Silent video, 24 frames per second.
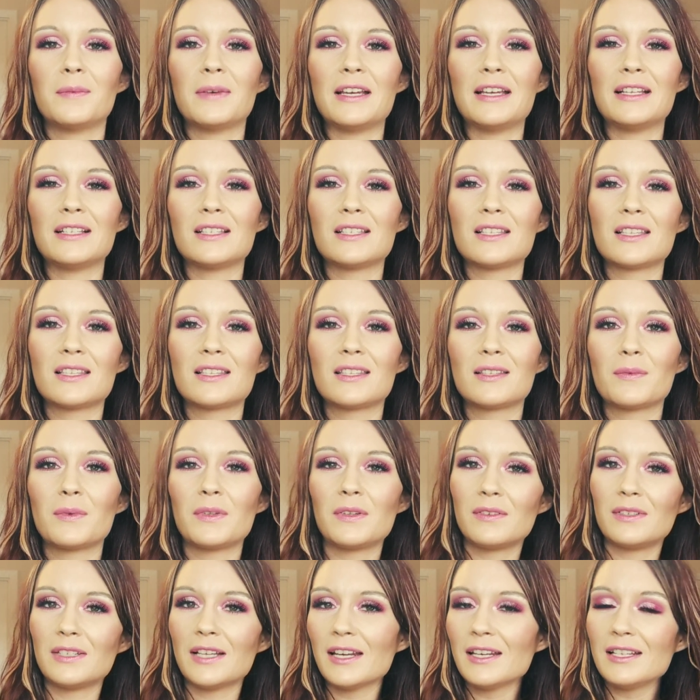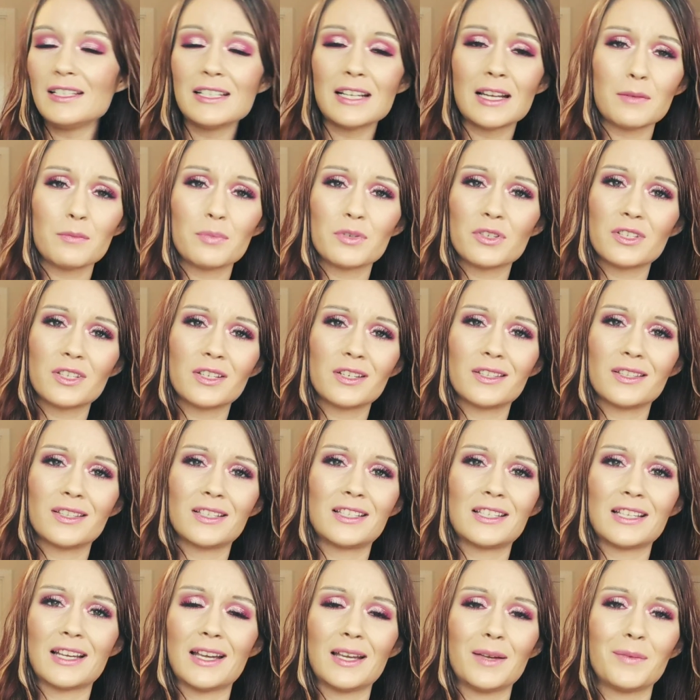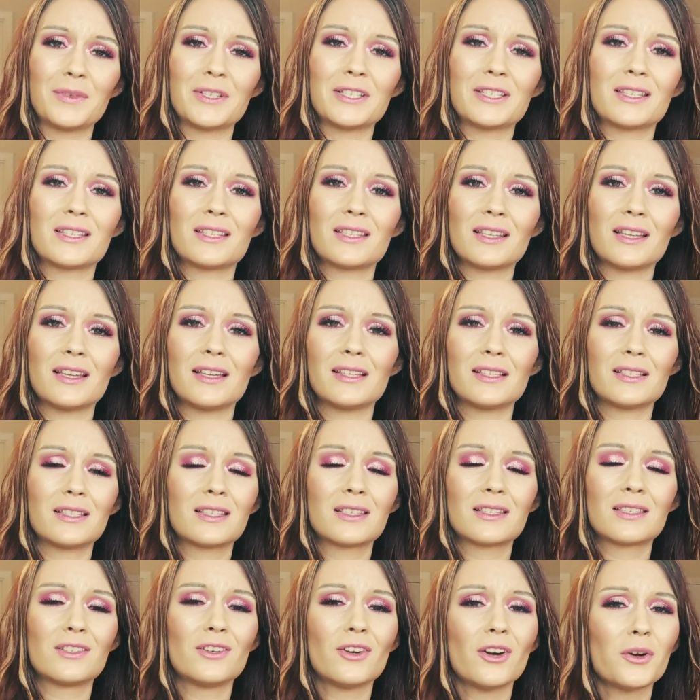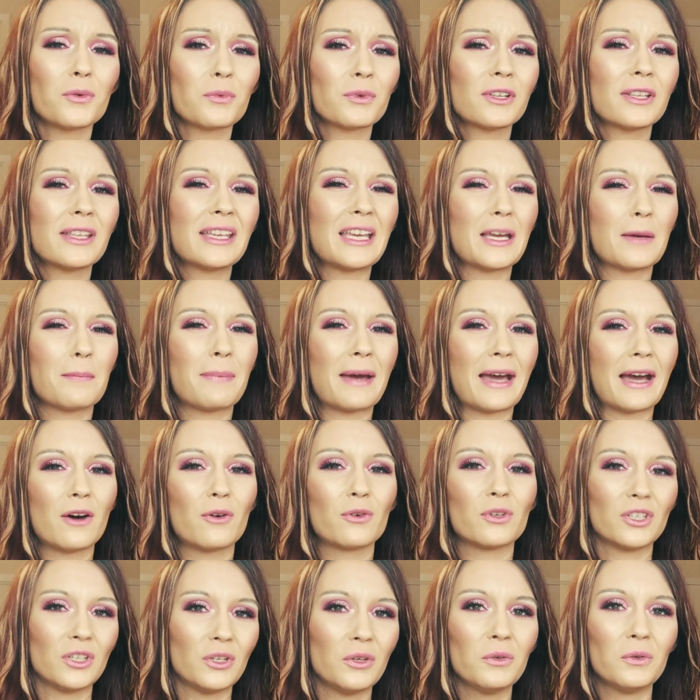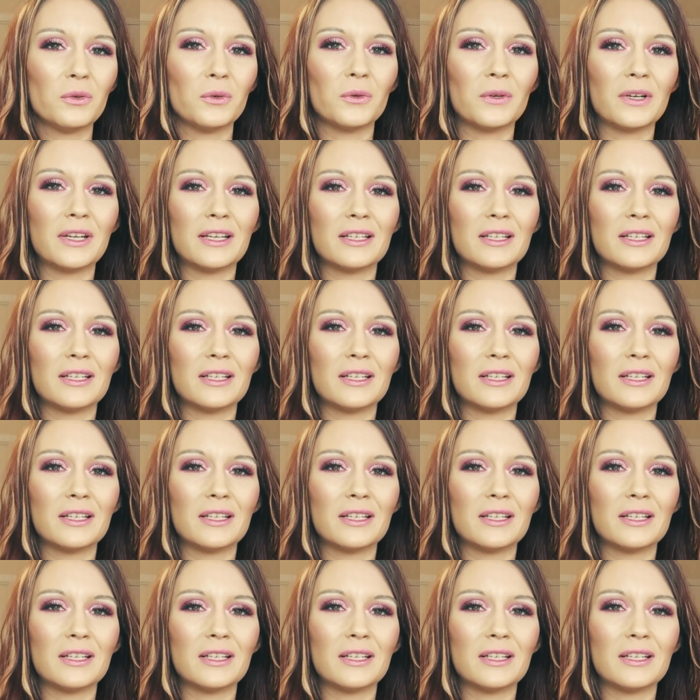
it's 99% of the time it's not really about you.